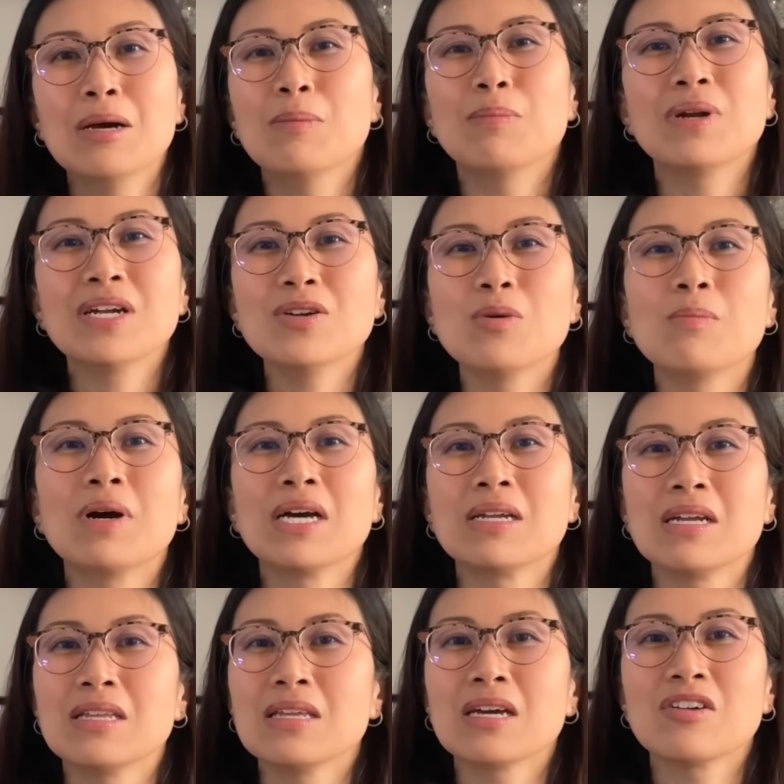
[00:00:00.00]
But I don't mind.
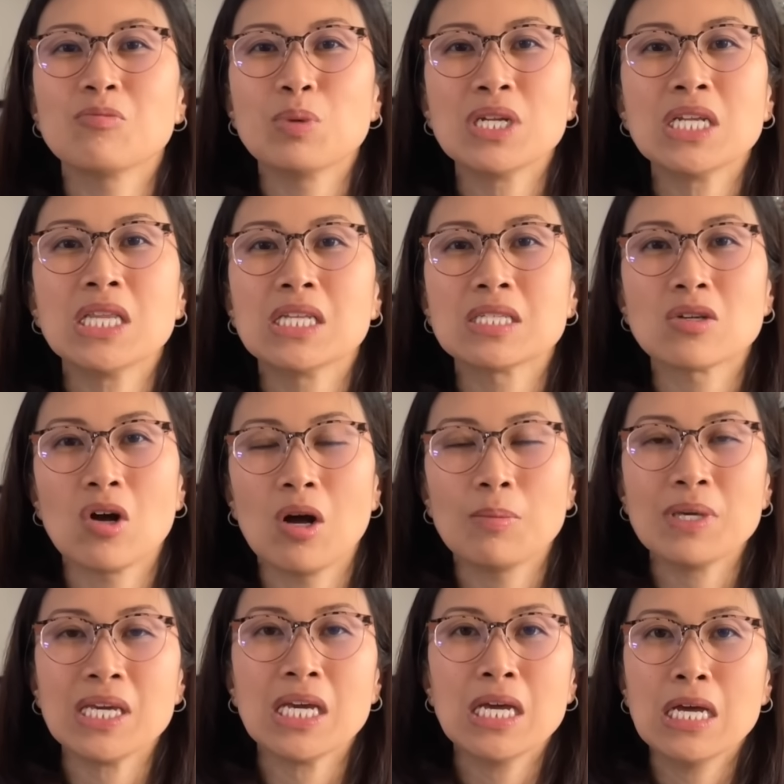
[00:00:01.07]
I think I've been in this
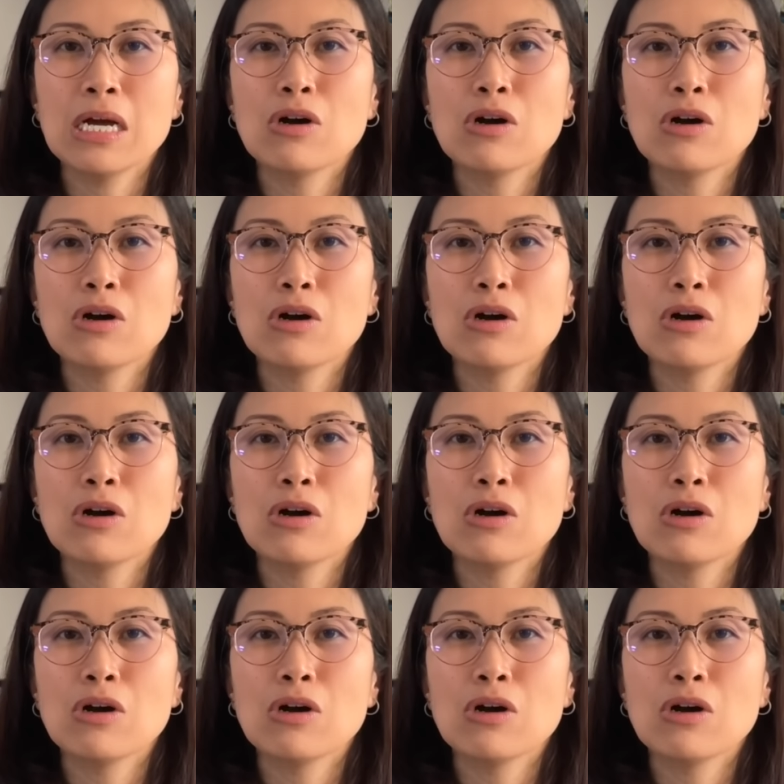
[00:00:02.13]
hobby